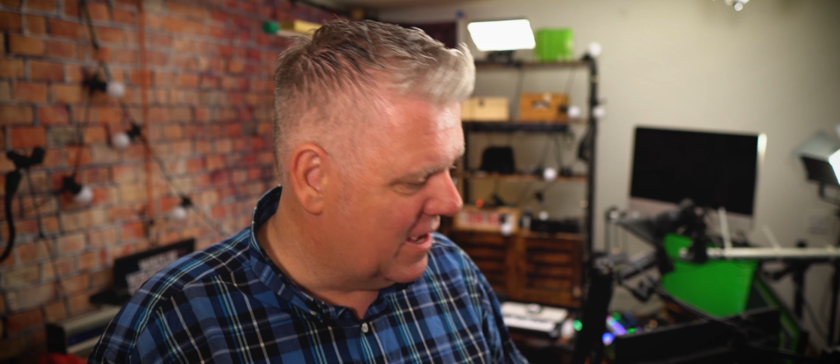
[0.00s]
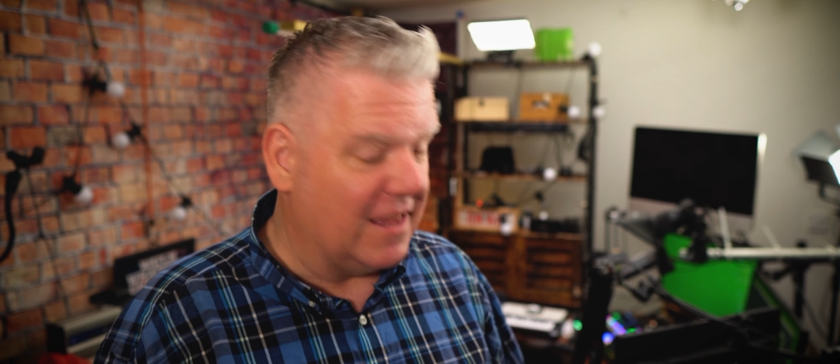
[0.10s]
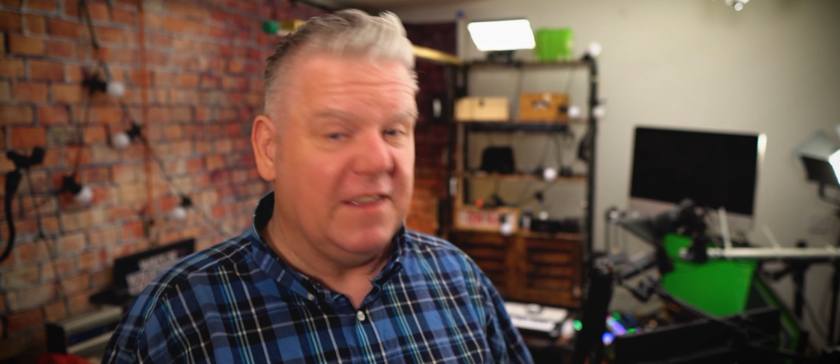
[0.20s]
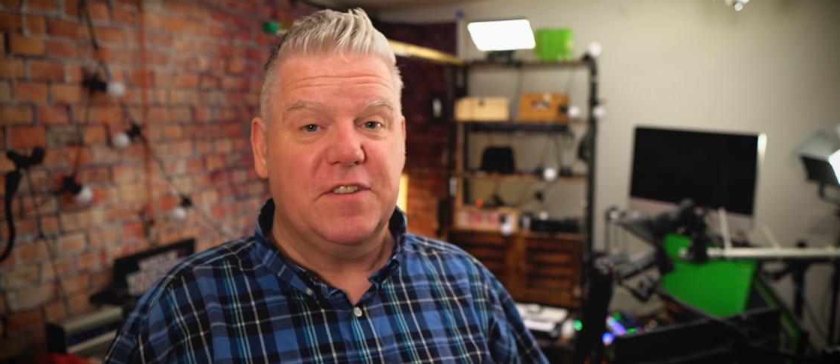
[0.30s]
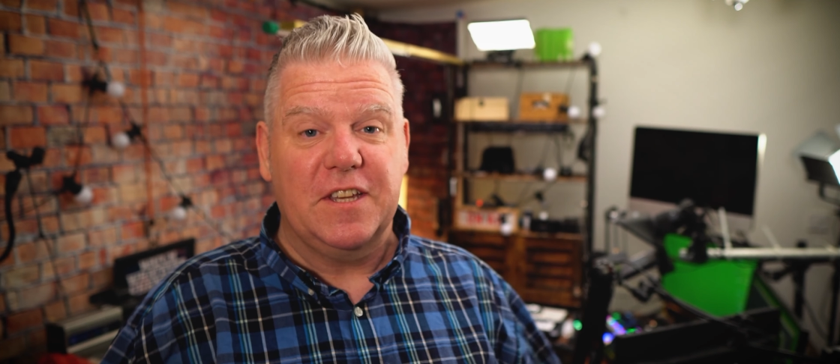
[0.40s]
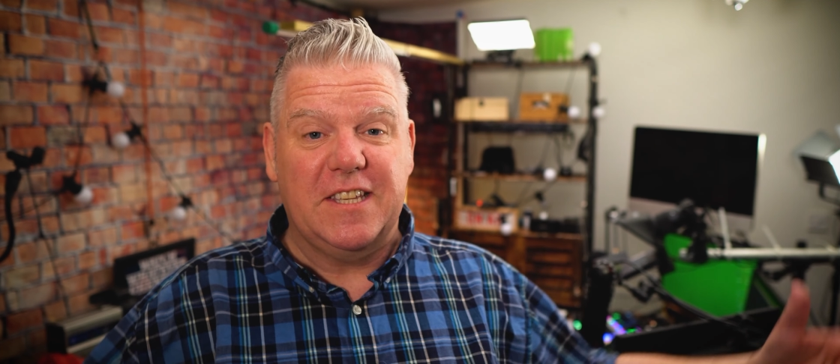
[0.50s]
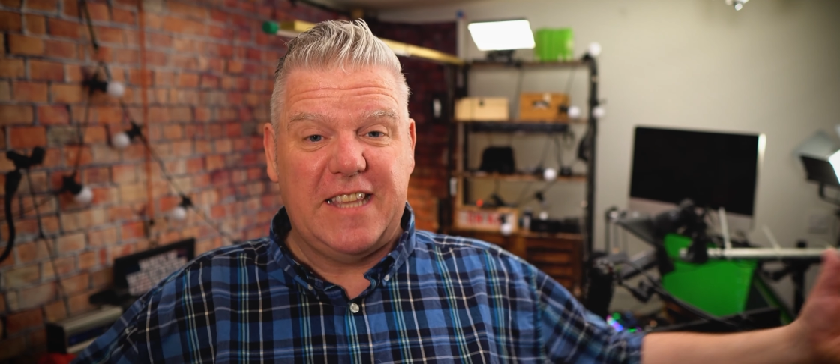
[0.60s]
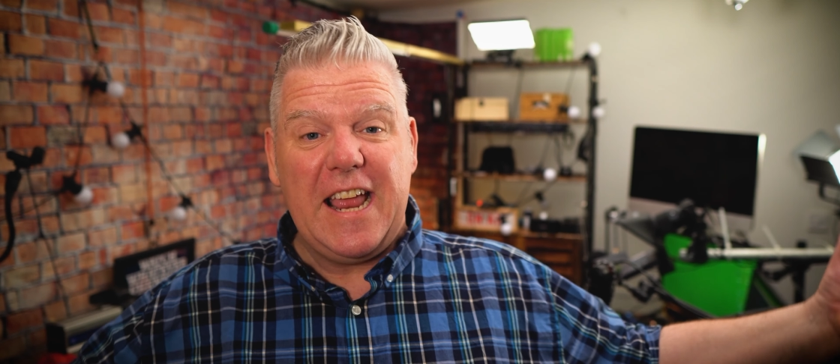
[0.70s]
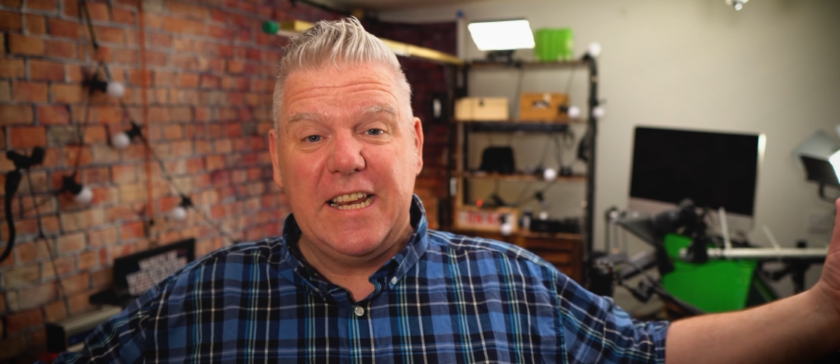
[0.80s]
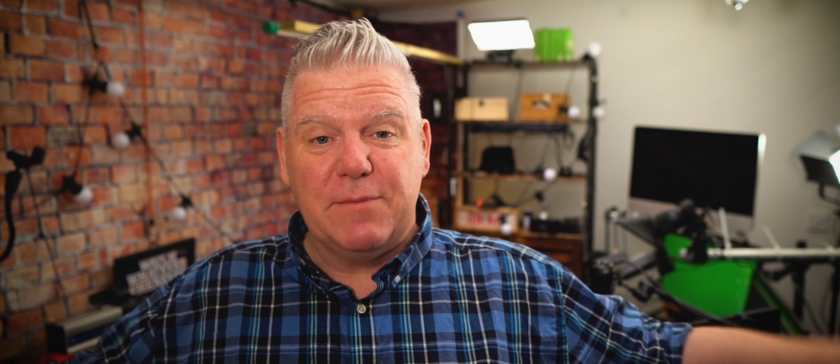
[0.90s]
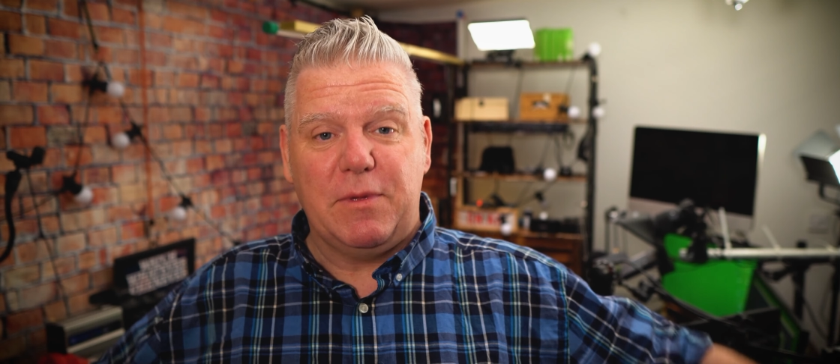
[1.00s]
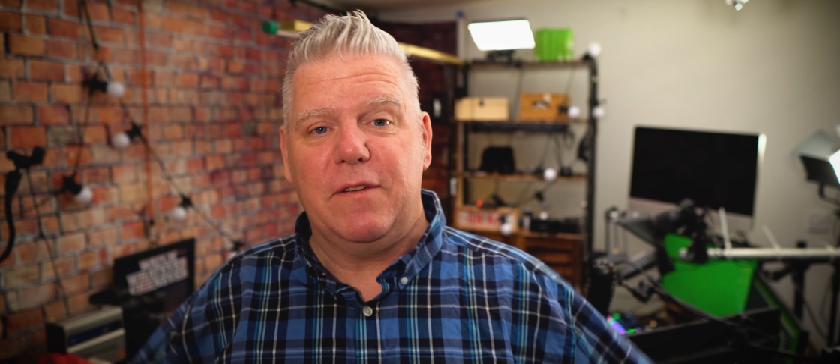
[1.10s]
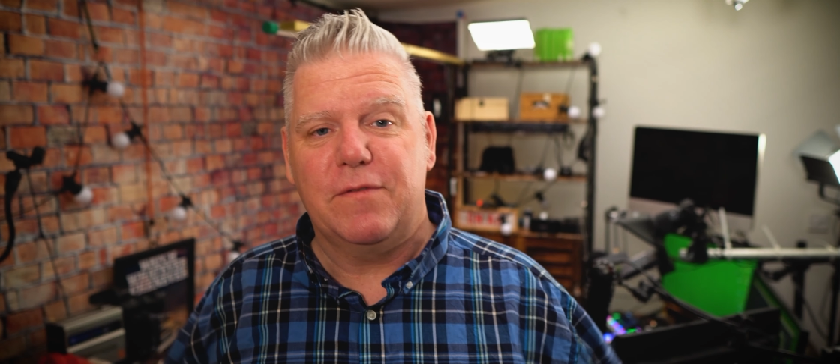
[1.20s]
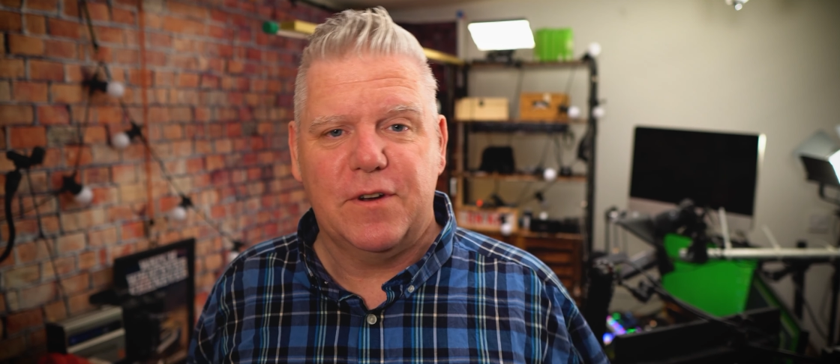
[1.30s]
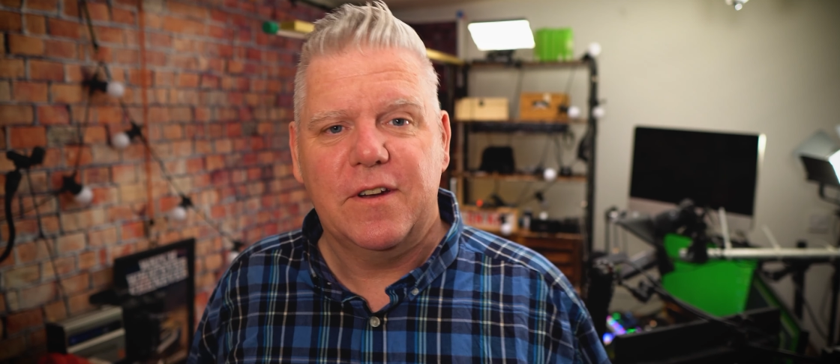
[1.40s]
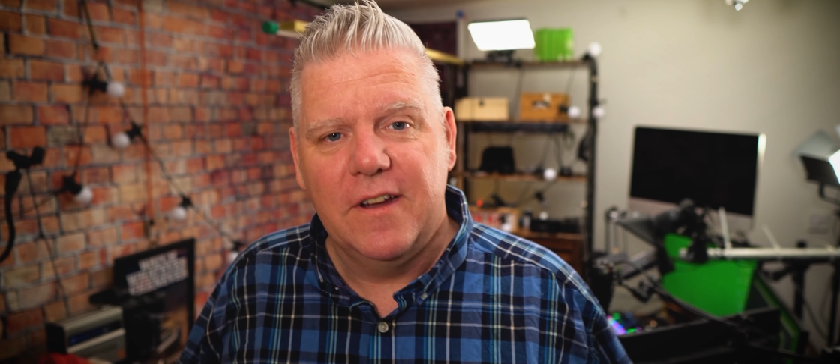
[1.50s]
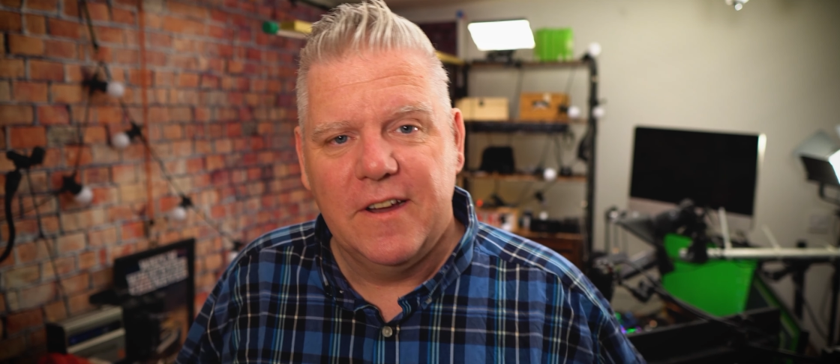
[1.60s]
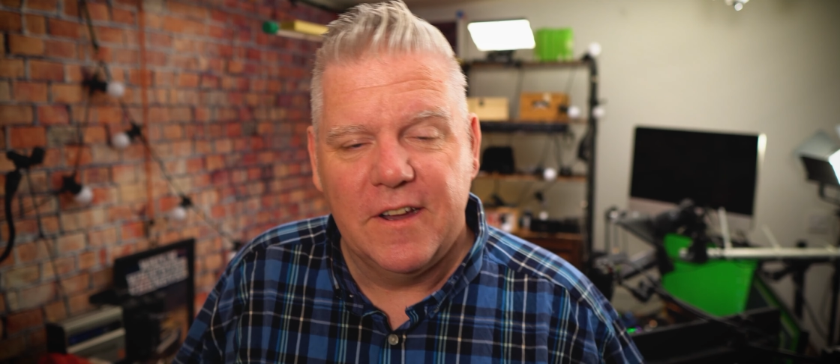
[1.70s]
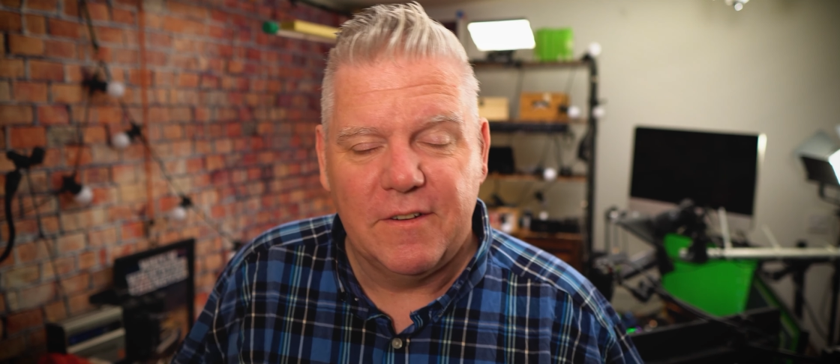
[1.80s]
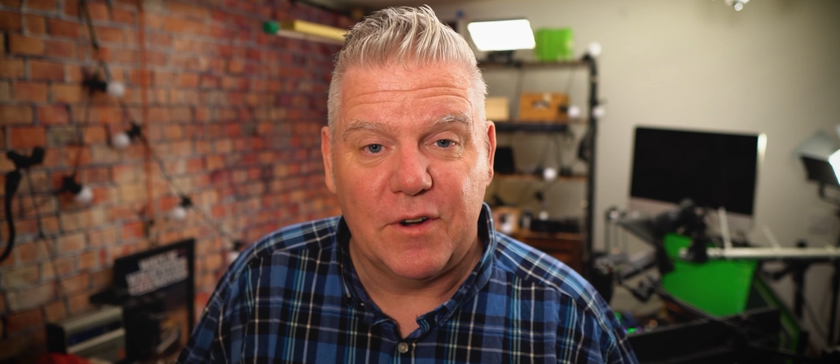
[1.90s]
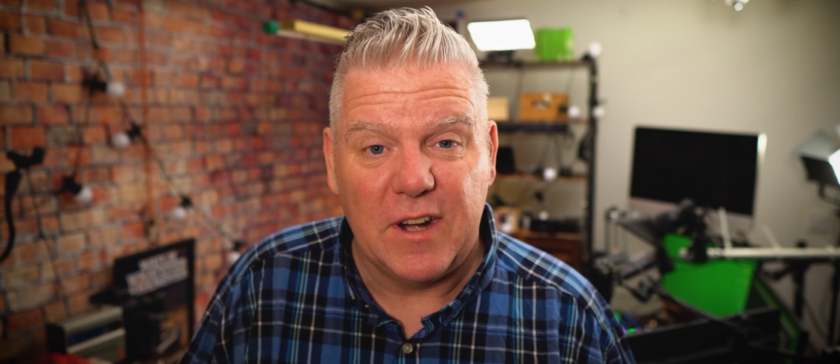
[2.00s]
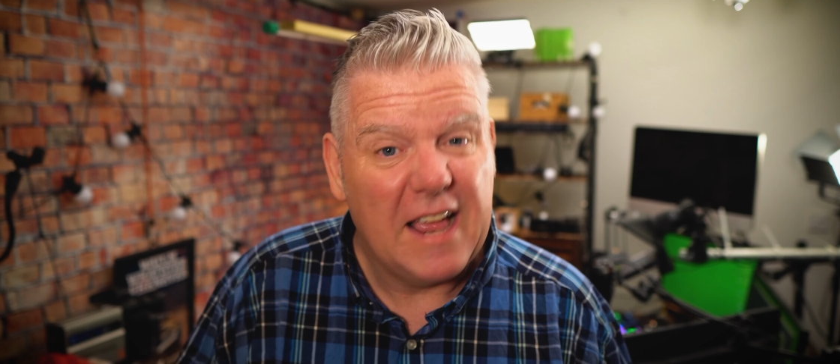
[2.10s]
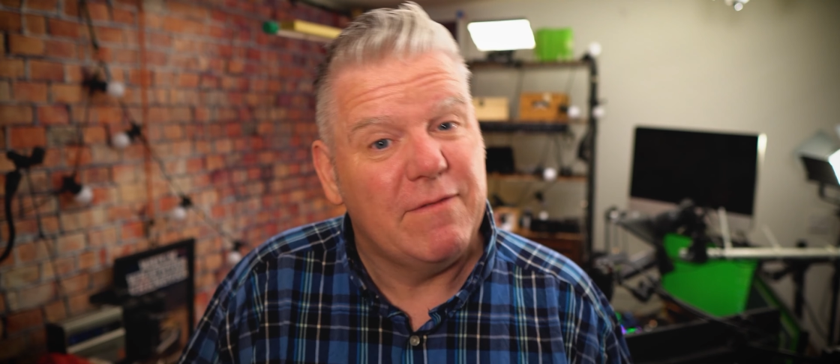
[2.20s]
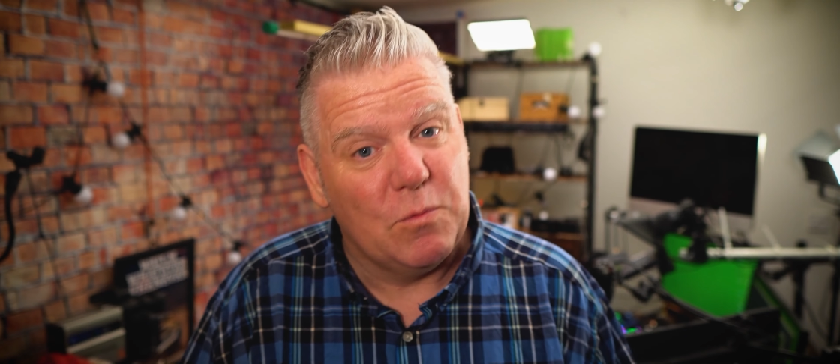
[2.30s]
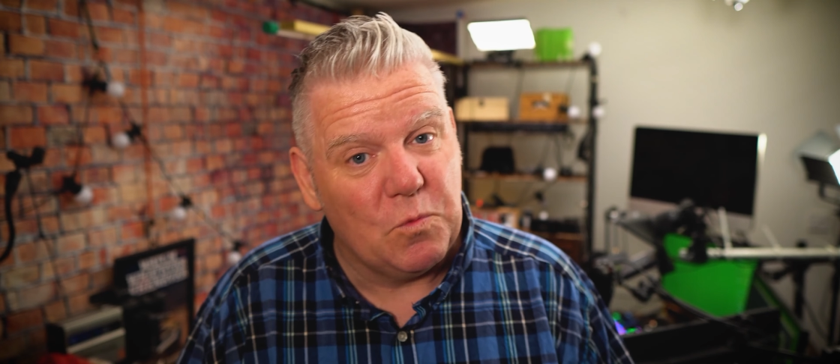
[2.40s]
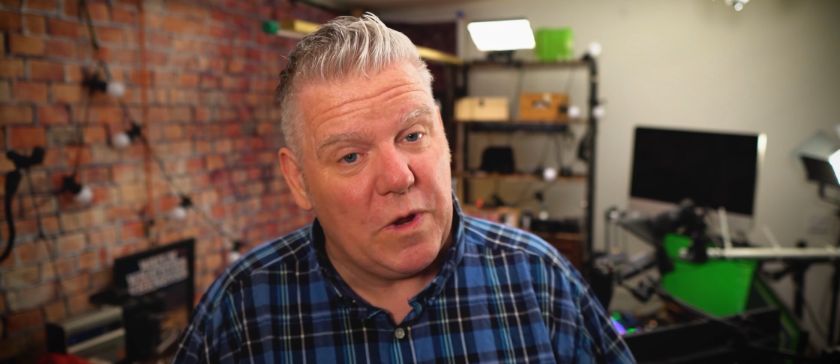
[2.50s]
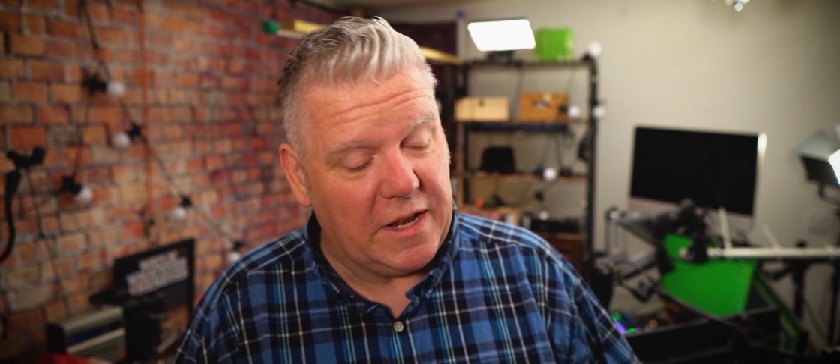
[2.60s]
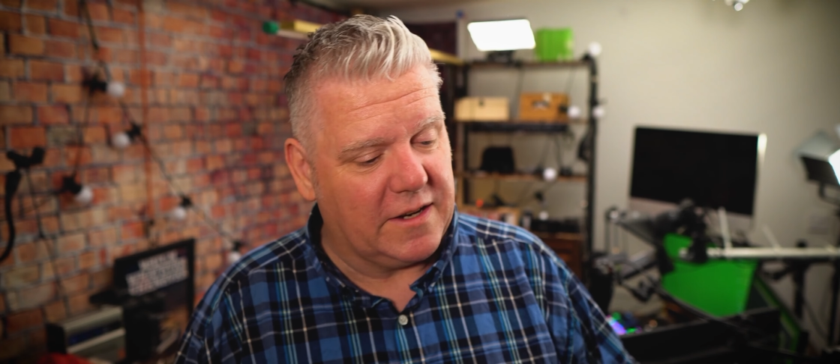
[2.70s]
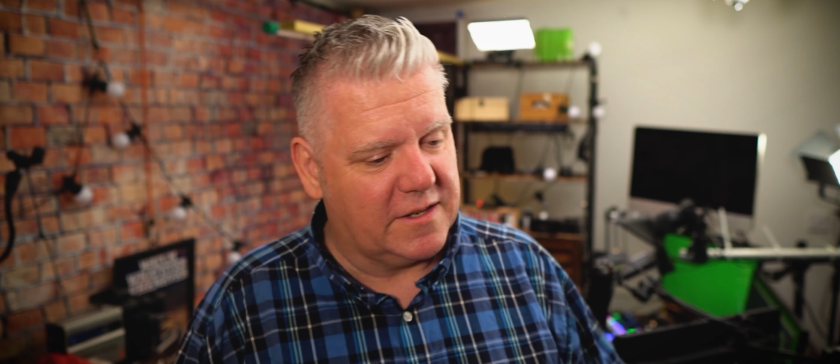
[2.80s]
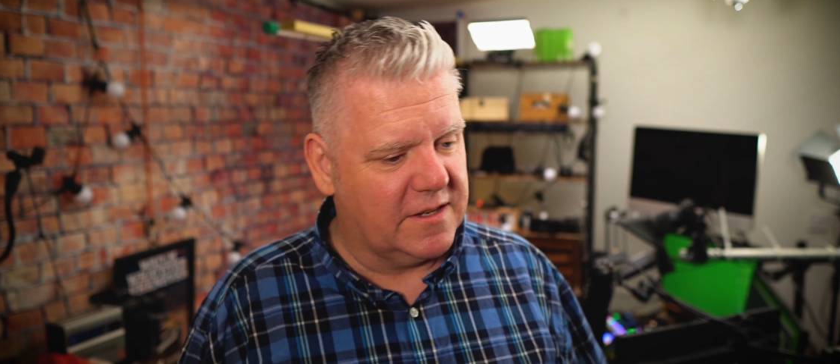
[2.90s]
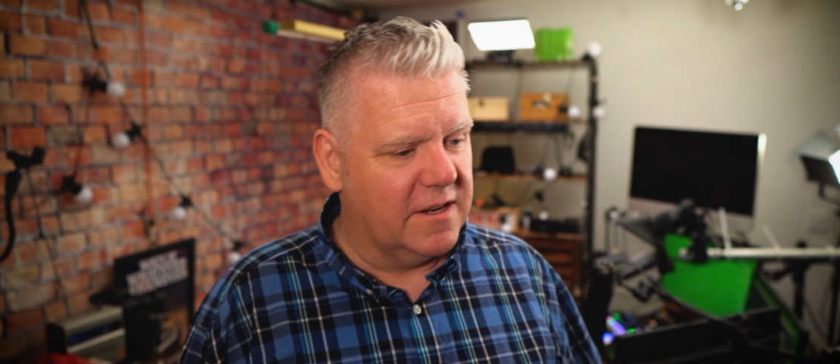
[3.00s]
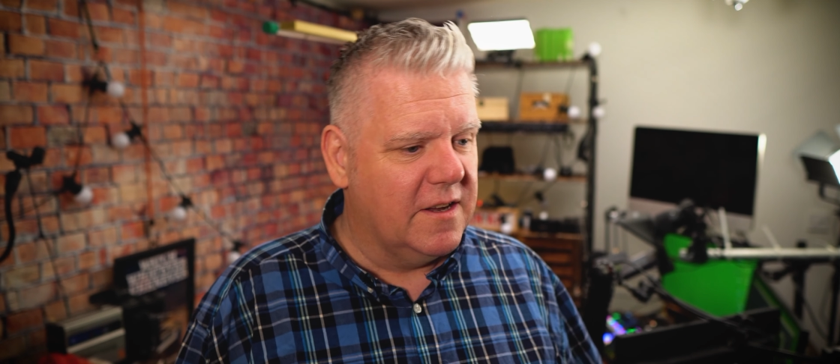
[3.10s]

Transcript: and they've sustained me for for eleven weeks.